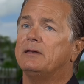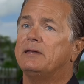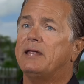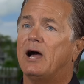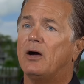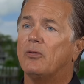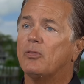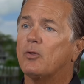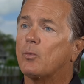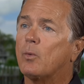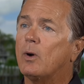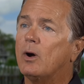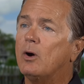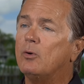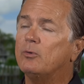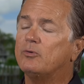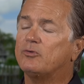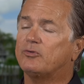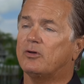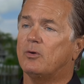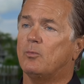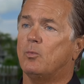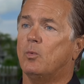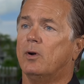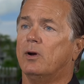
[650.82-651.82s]
Down the road
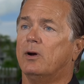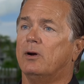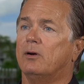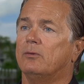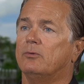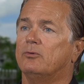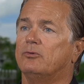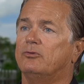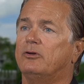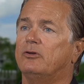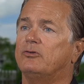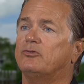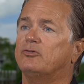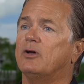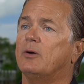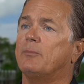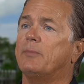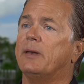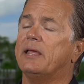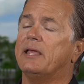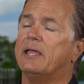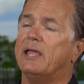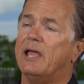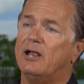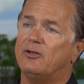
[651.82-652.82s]
somewhere, should
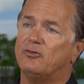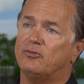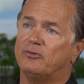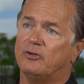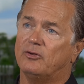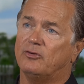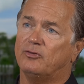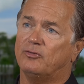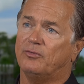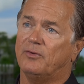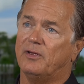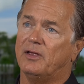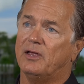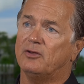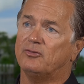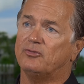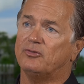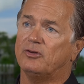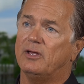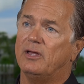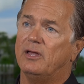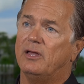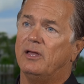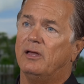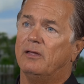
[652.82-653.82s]
somebody catch this
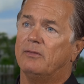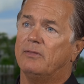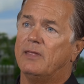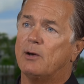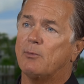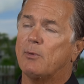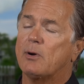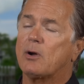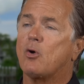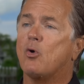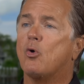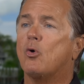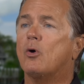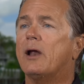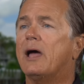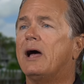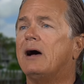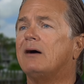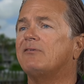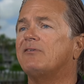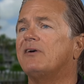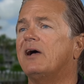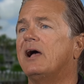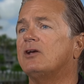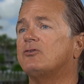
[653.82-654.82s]
fish, they record
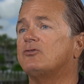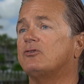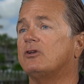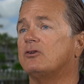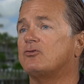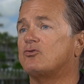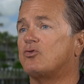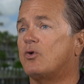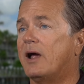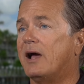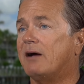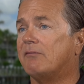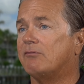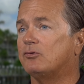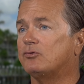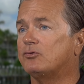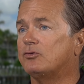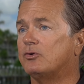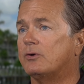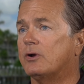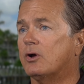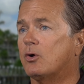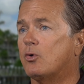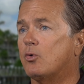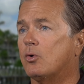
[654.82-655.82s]
how fast it travels
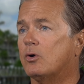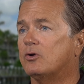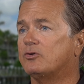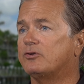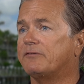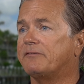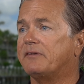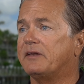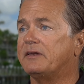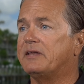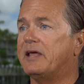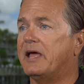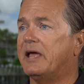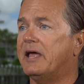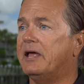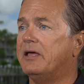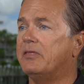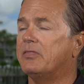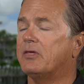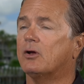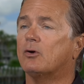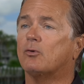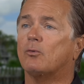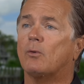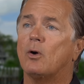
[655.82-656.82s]
during the course of the day,
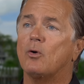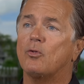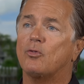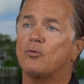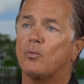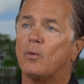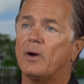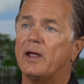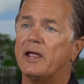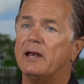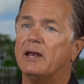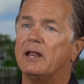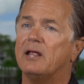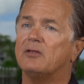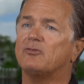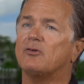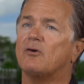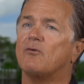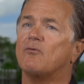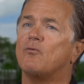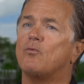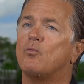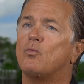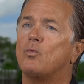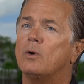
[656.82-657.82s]
the growth rate. It's
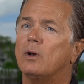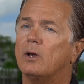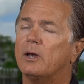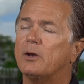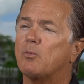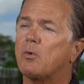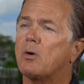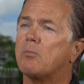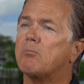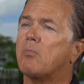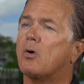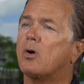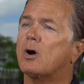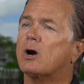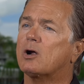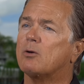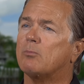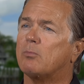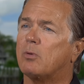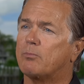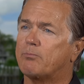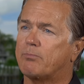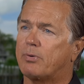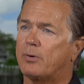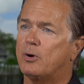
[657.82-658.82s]
a really
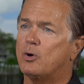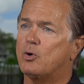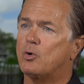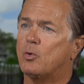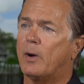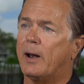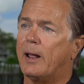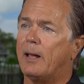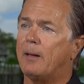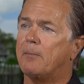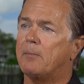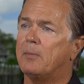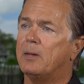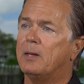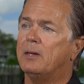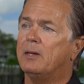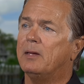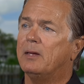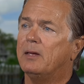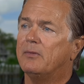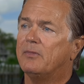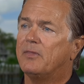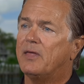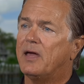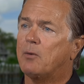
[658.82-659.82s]
remarkable program
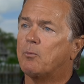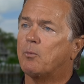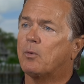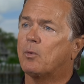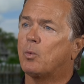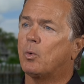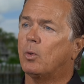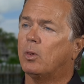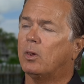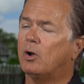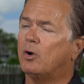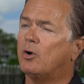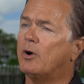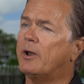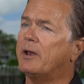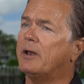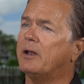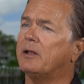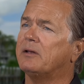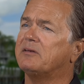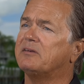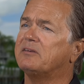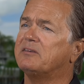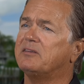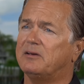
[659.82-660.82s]
that we're learning
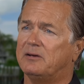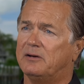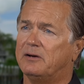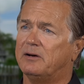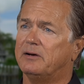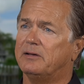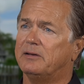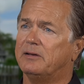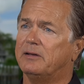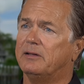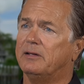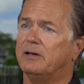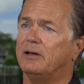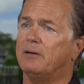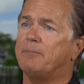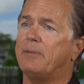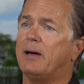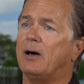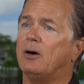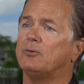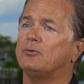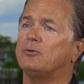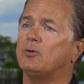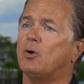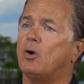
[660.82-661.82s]
a ton
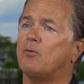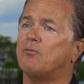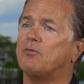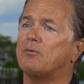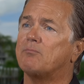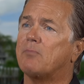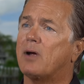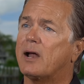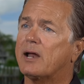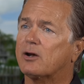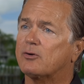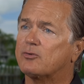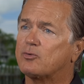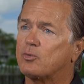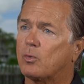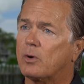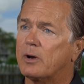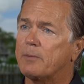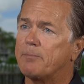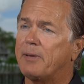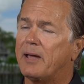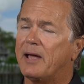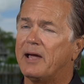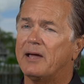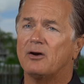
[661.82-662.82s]
about dolphin
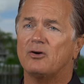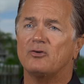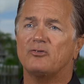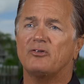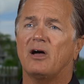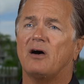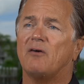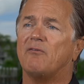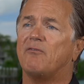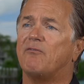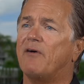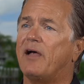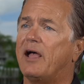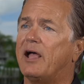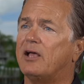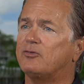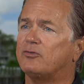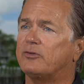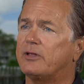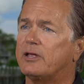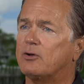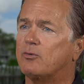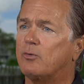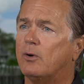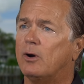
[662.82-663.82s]
migratory patterns, how
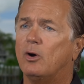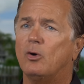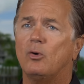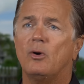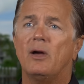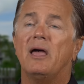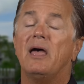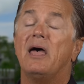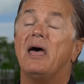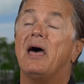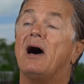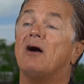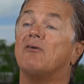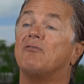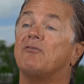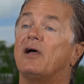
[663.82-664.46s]
fast they grow, how